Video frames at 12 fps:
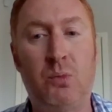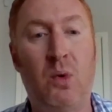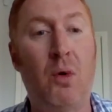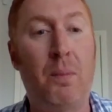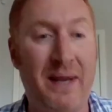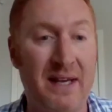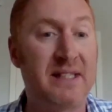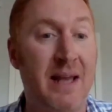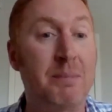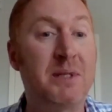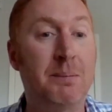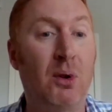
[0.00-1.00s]
will be
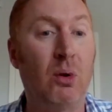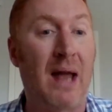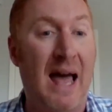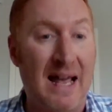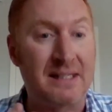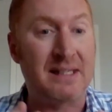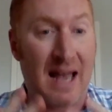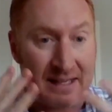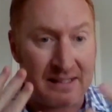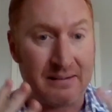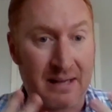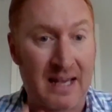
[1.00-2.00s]
acceptable as
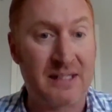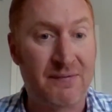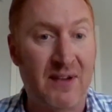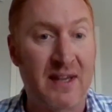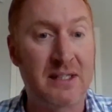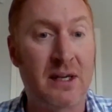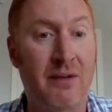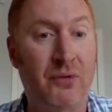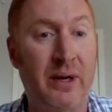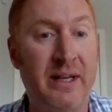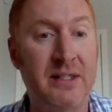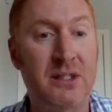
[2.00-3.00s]
face
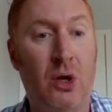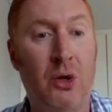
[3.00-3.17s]
coverings.